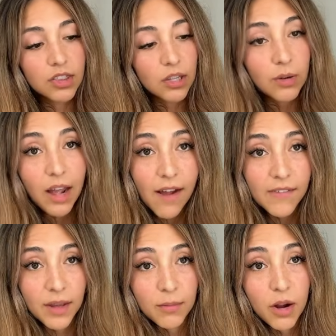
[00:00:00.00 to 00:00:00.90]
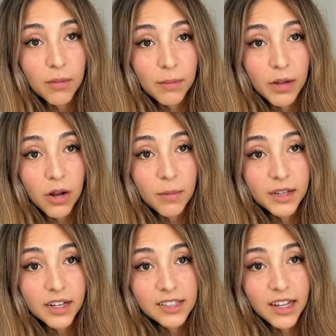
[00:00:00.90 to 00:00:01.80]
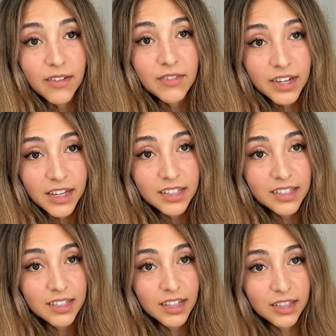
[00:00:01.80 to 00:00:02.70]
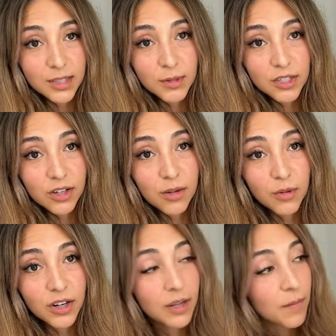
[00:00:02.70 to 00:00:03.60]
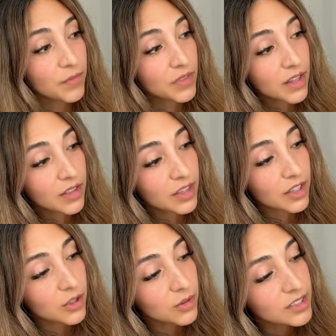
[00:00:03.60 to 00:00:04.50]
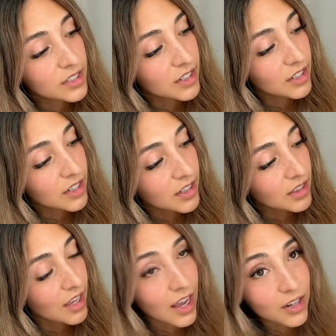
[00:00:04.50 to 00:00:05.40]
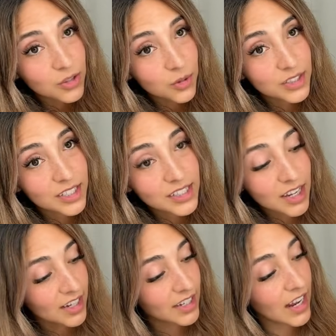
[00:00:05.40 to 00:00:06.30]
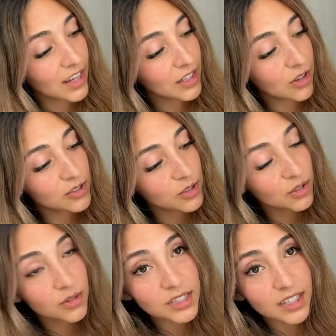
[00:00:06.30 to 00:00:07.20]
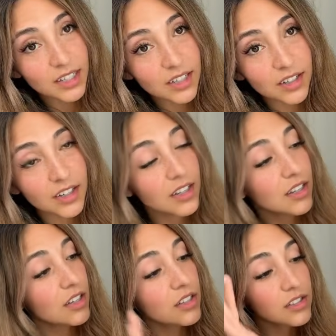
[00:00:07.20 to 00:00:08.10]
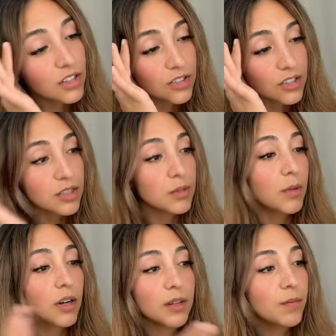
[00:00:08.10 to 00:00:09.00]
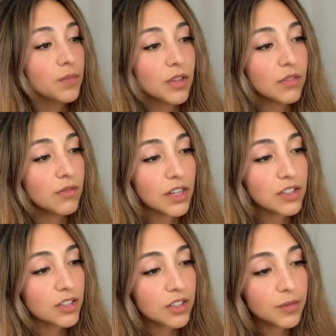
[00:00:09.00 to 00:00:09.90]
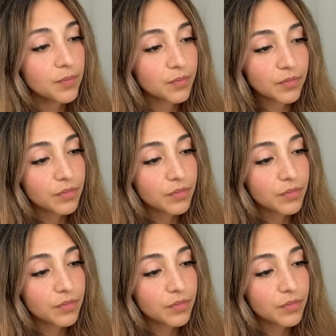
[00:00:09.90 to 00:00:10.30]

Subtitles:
They don't have that problem at all because they have knit, like this material I'm wearing. They used it in the actual design, and they also used it here. Such a smart inventor,